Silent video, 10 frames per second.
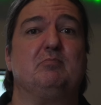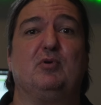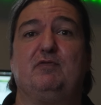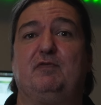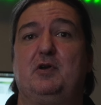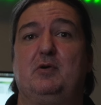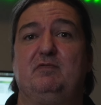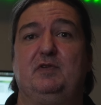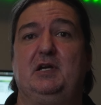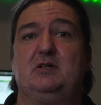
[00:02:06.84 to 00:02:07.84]
in both photo
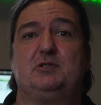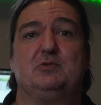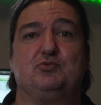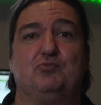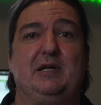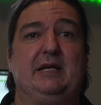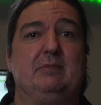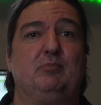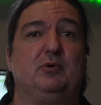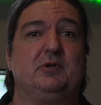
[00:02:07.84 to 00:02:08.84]
and video, so it's really
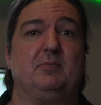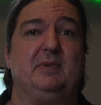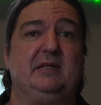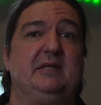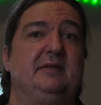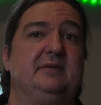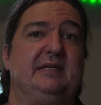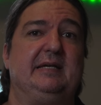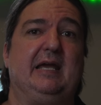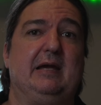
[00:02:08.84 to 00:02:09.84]
important to me
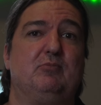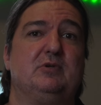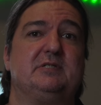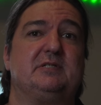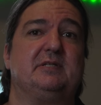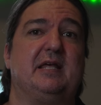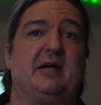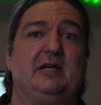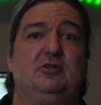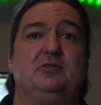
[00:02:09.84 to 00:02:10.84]
the cameras that
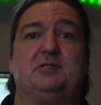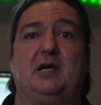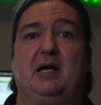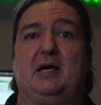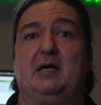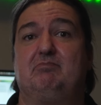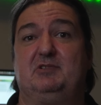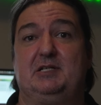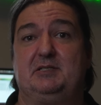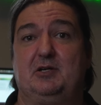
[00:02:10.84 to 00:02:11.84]
I use are
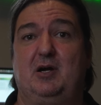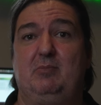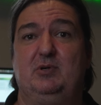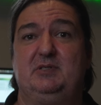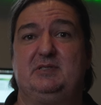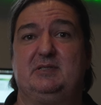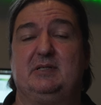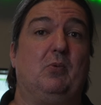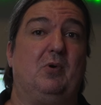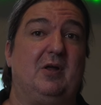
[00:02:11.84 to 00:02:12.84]
decent hybrids.
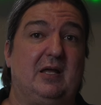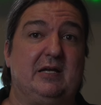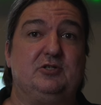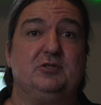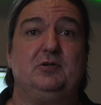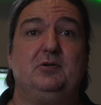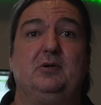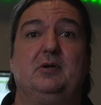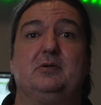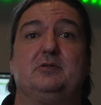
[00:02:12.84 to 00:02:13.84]
While I
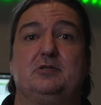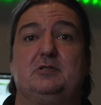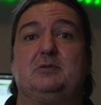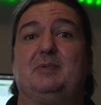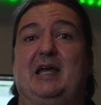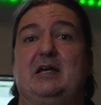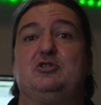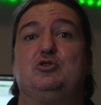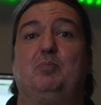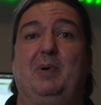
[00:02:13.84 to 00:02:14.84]
do some
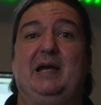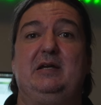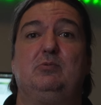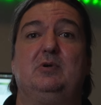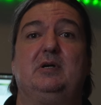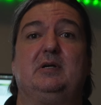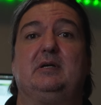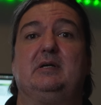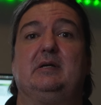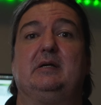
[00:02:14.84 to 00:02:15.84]
occasional paid
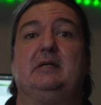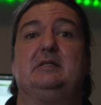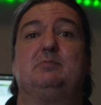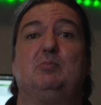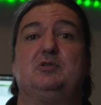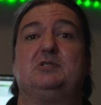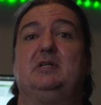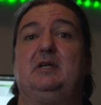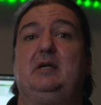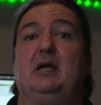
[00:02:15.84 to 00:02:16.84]
work, it's
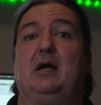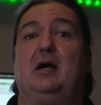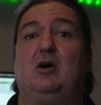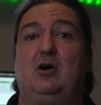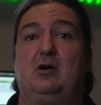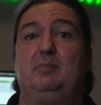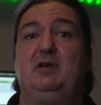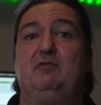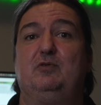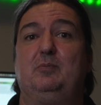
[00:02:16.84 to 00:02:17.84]
mostly a
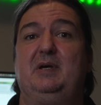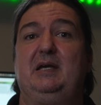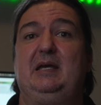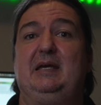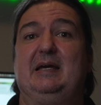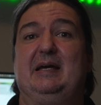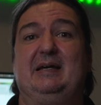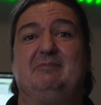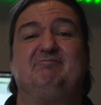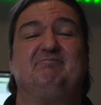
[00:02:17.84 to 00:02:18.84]
hobby for me.
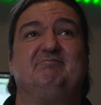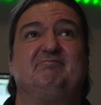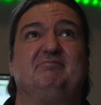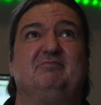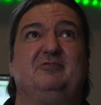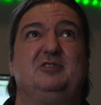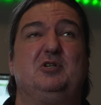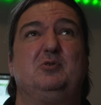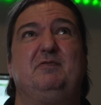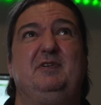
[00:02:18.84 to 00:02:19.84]

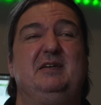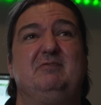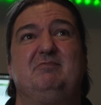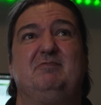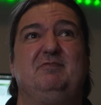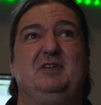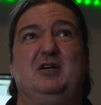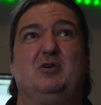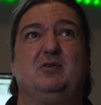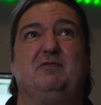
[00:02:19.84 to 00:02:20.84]
Photography and
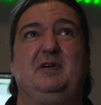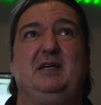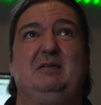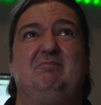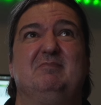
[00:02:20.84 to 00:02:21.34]
videography